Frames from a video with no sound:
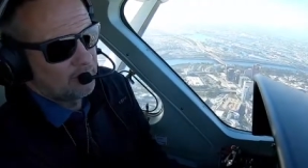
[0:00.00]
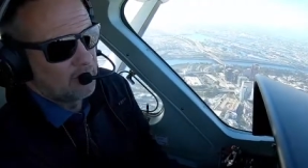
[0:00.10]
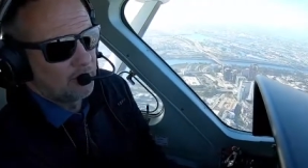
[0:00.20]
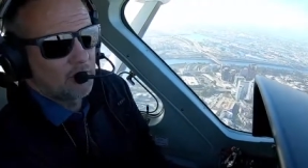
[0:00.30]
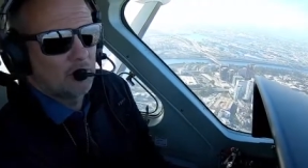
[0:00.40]

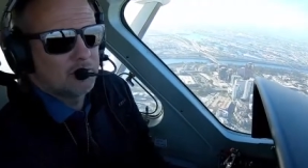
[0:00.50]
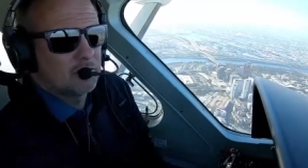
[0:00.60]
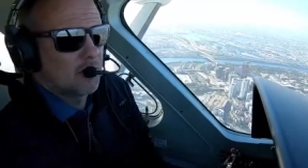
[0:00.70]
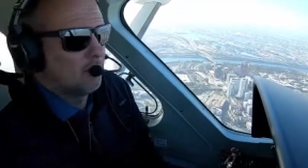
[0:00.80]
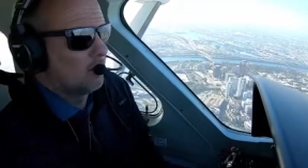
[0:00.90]
Difficult's
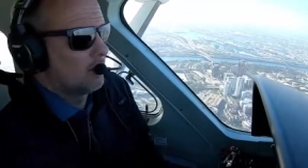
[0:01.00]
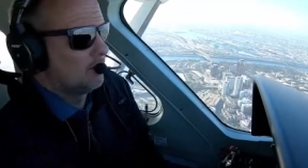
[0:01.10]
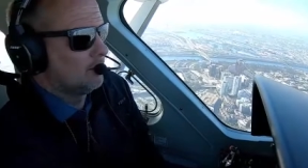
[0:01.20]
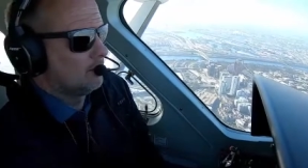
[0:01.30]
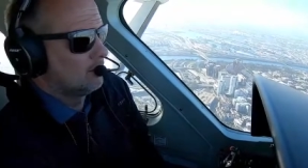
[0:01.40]
the right word. Uh,
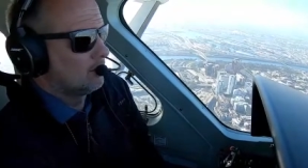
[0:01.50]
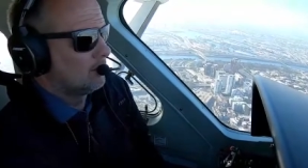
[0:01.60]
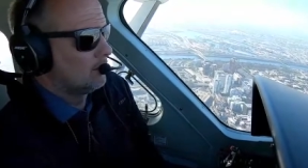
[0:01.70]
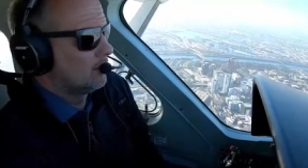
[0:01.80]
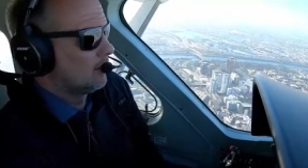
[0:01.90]
I'm,
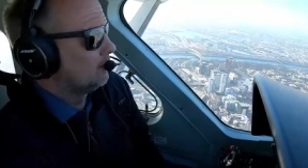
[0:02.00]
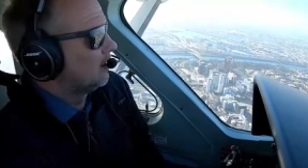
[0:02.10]
I'm